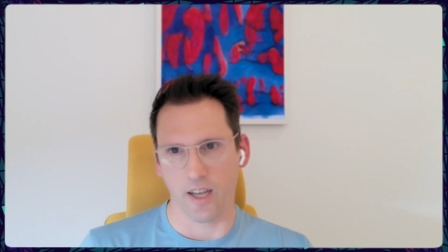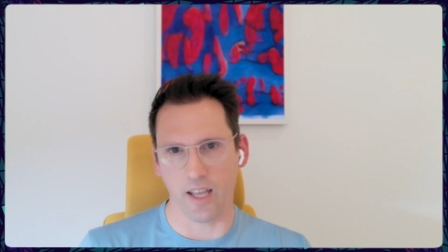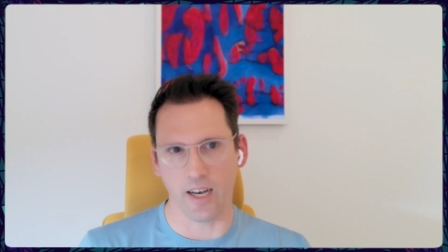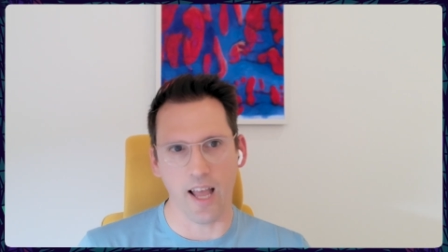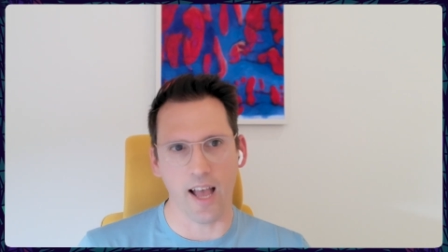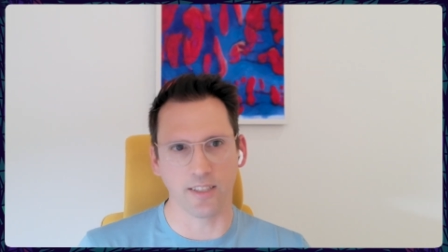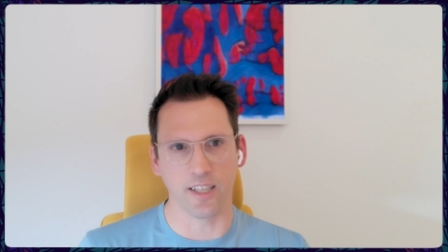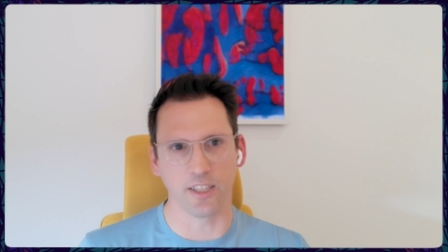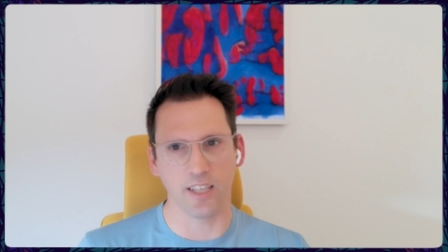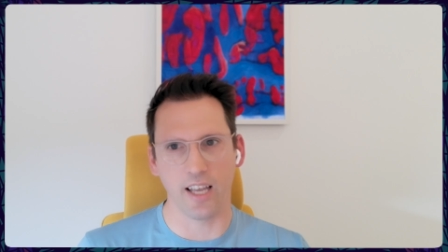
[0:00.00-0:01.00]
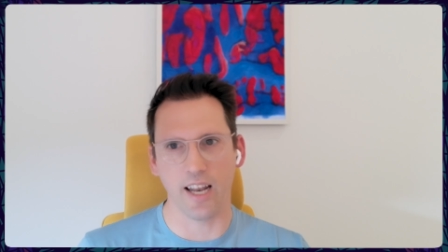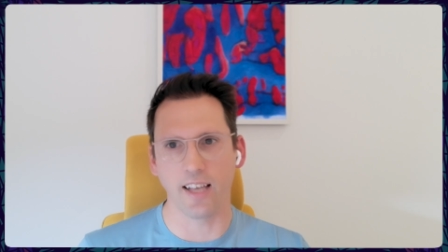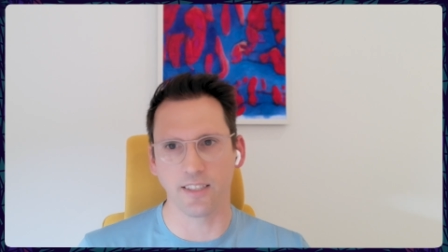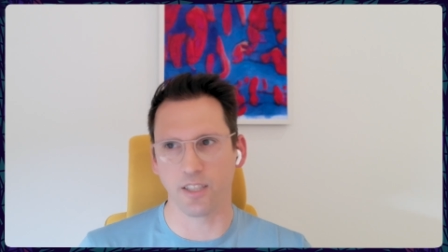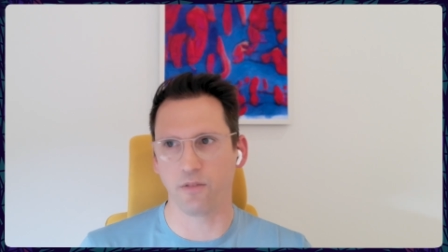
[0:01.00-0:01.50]
and it has
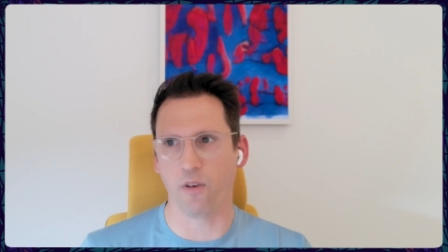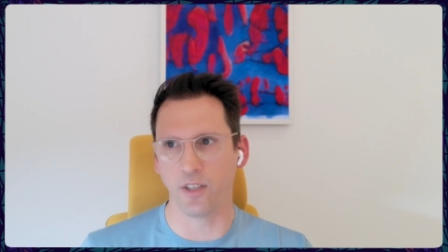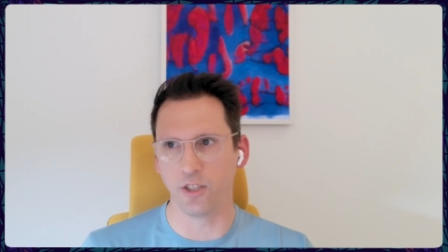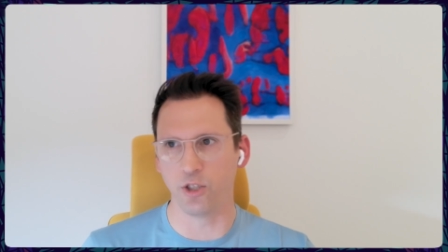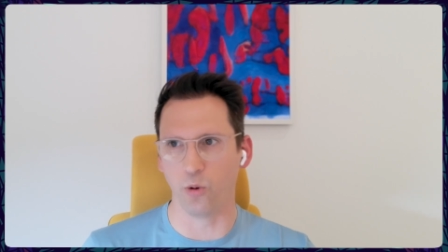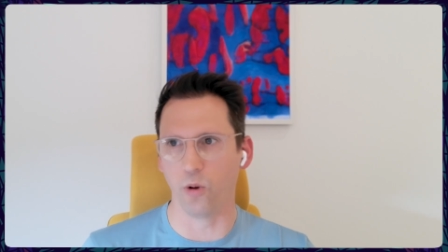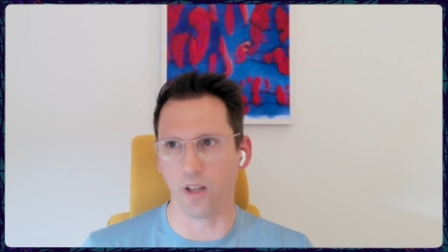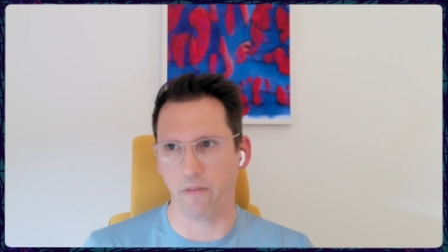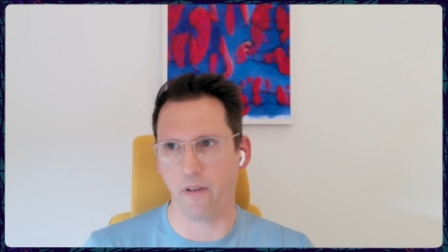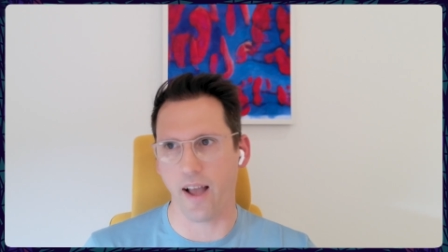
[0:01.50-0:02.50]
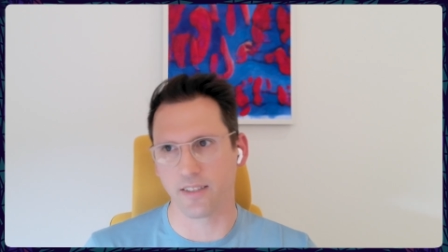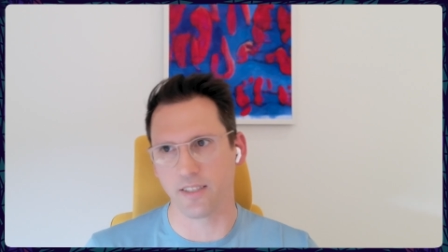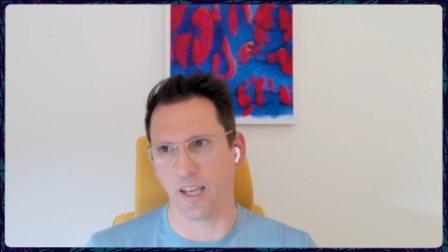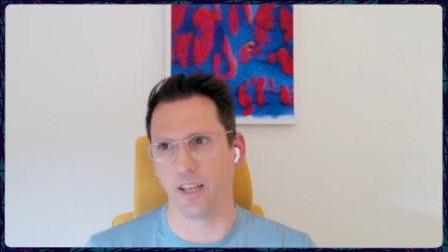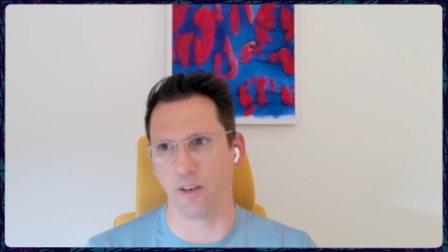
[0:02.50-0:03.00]
this fun dual
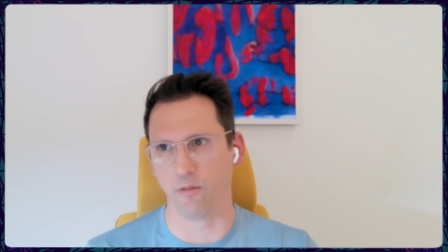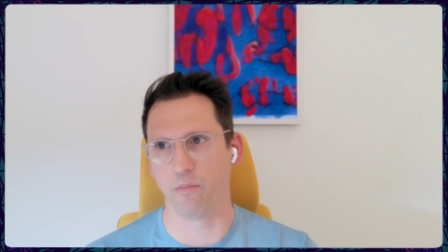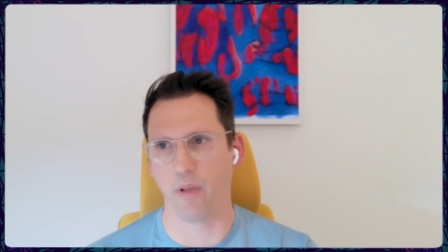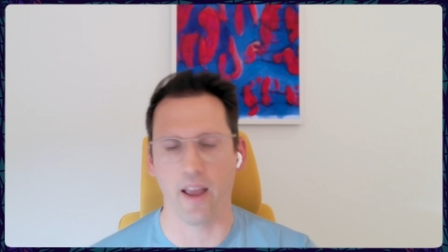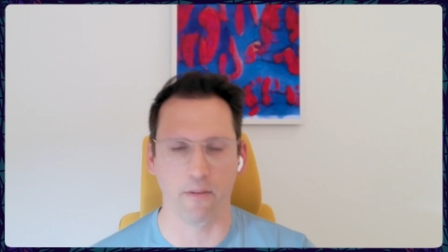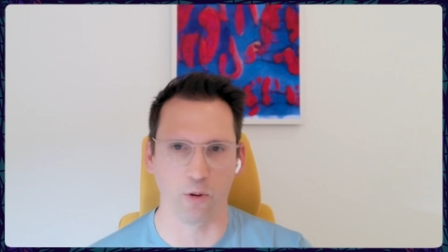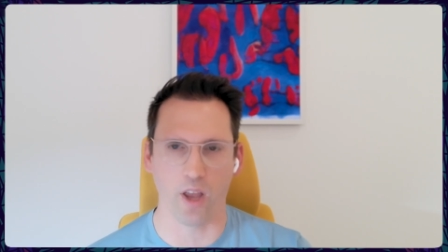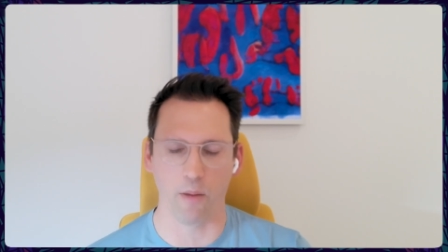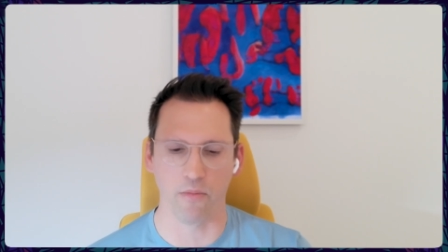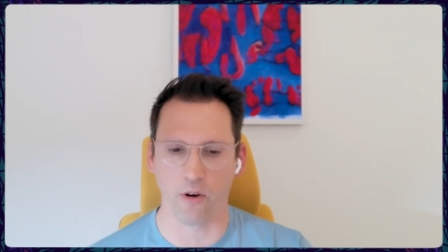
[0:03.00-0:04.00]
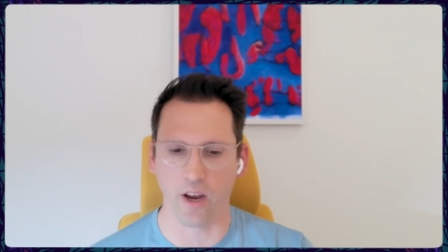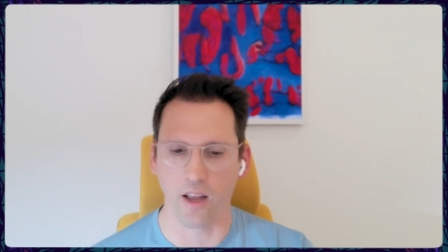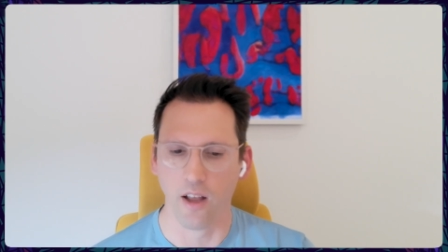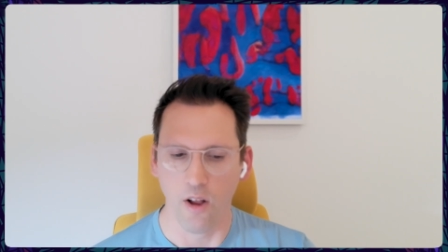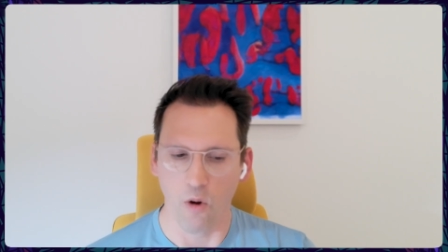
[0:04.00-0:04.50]
effect in behavioral game theory.
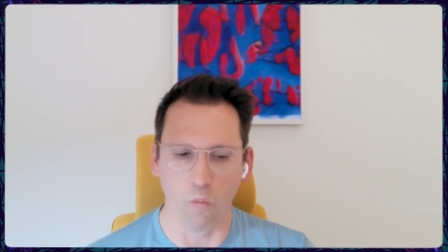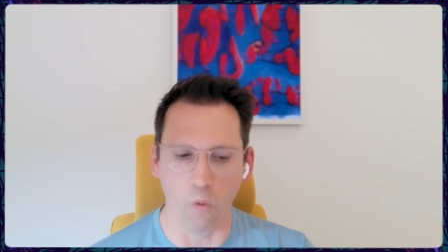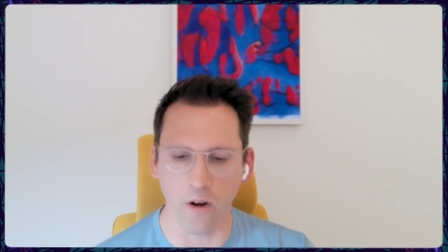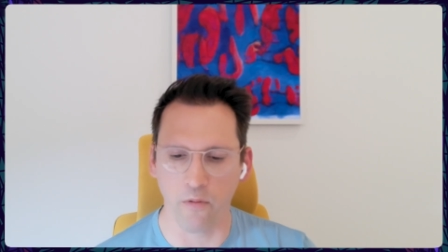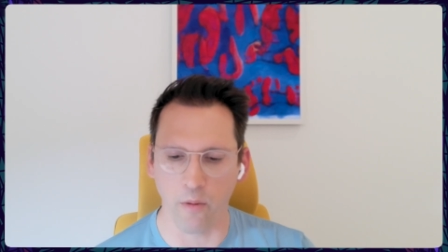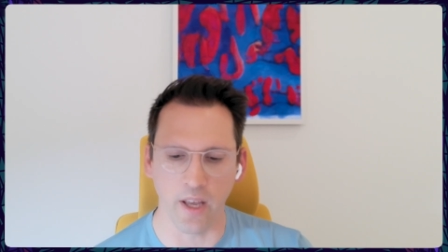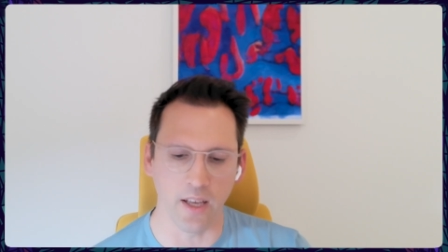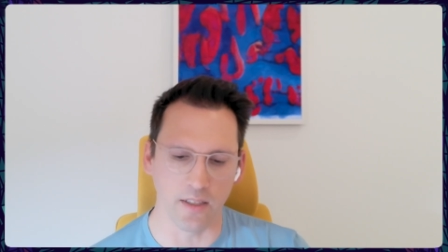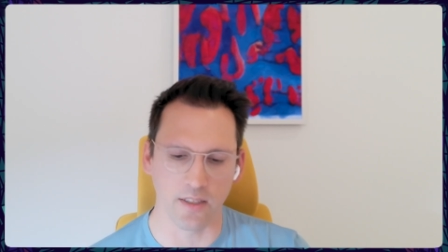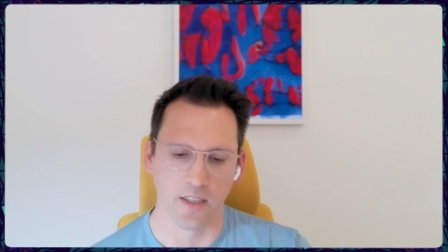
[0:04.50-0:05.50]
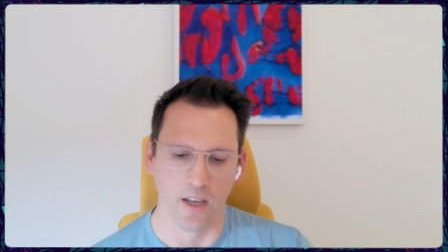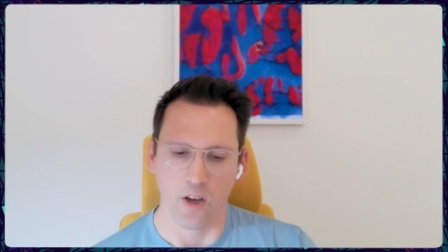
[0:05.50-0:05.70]
One of them is